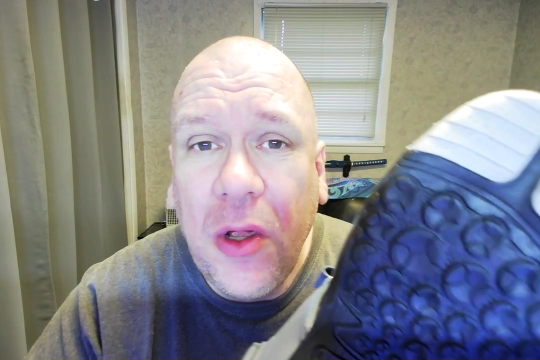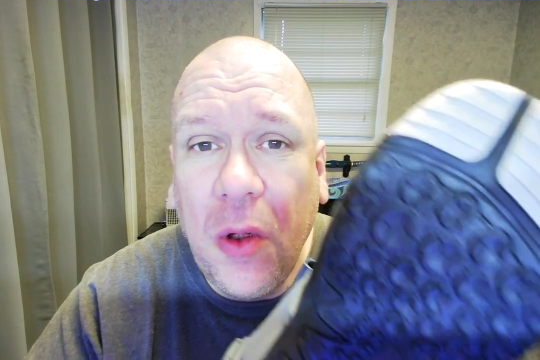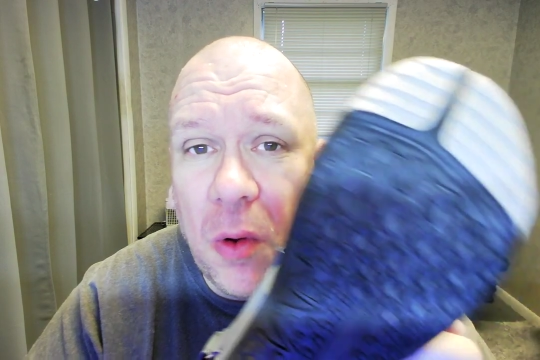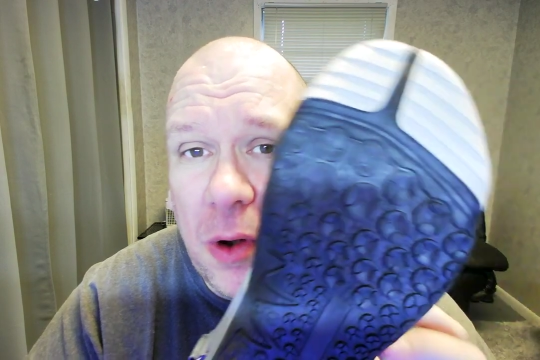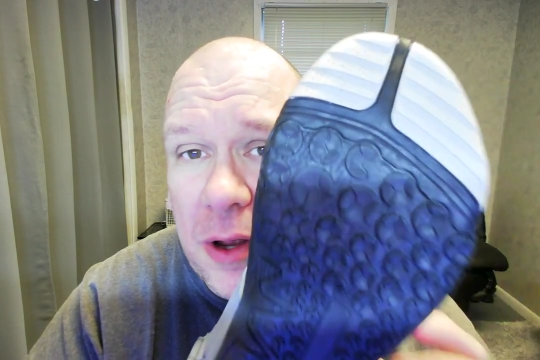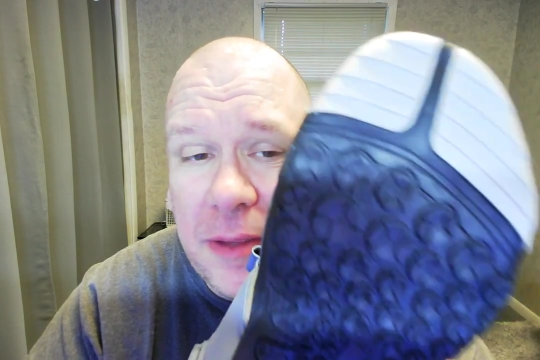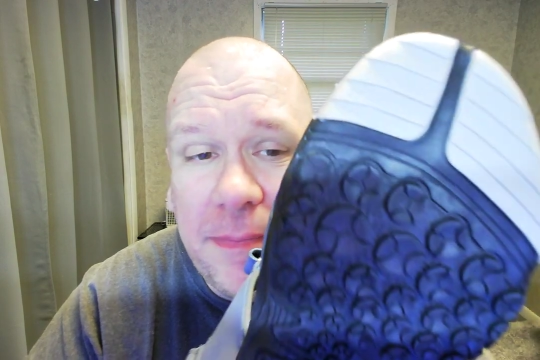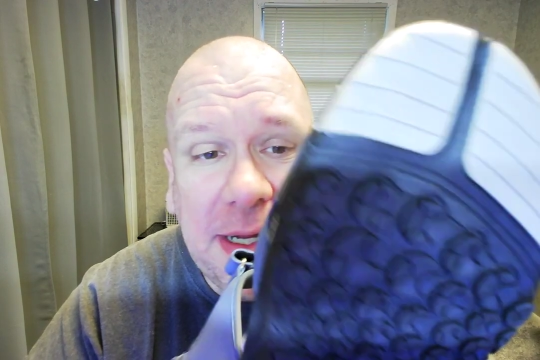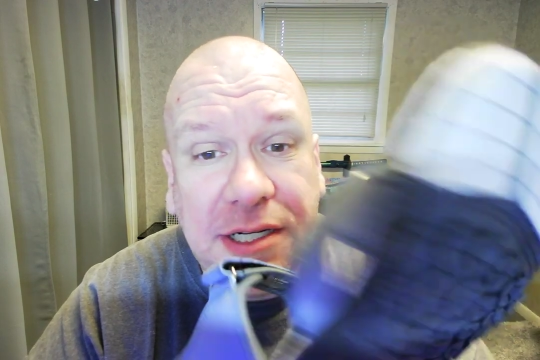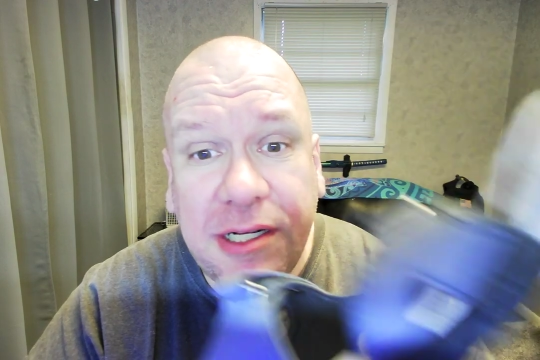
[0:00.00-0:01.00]
or on the
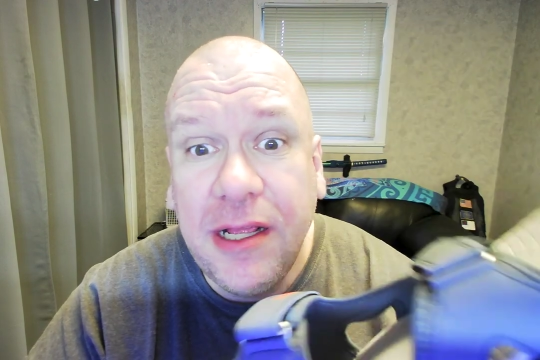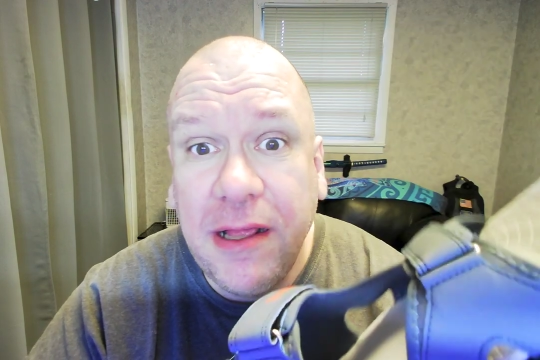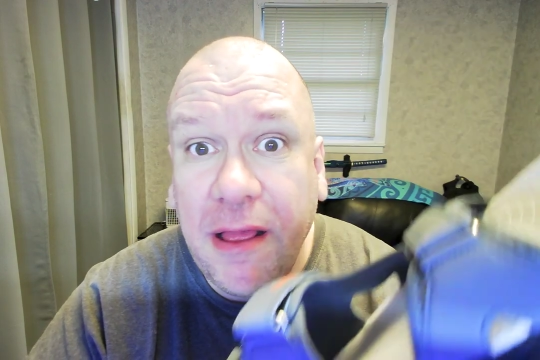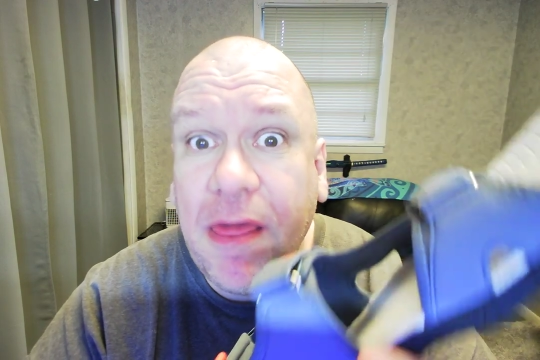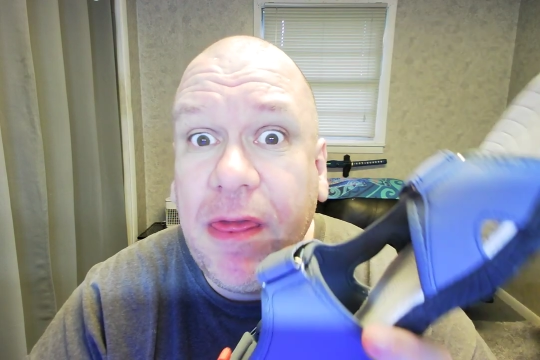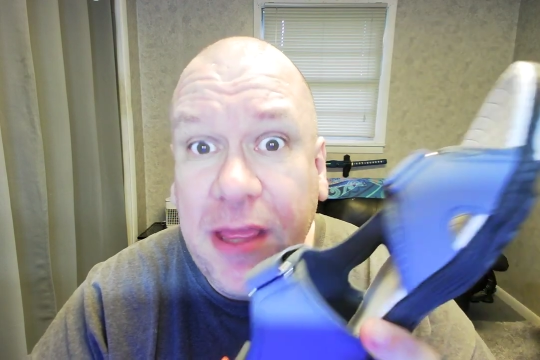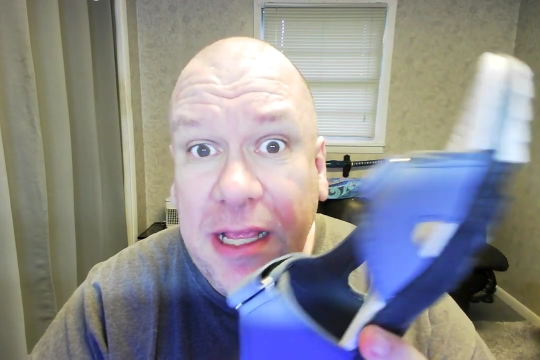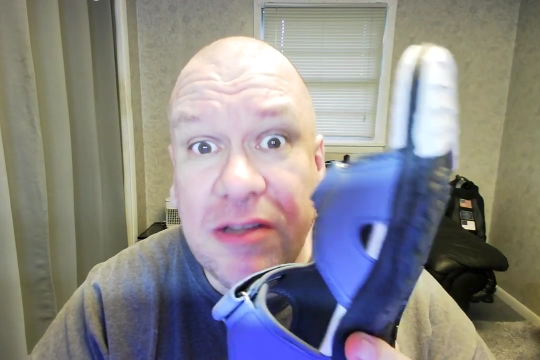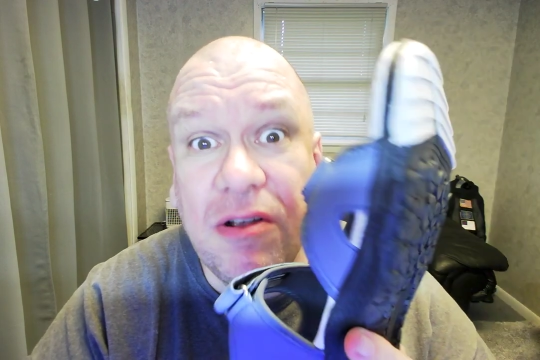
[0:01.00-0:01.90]
beach, these are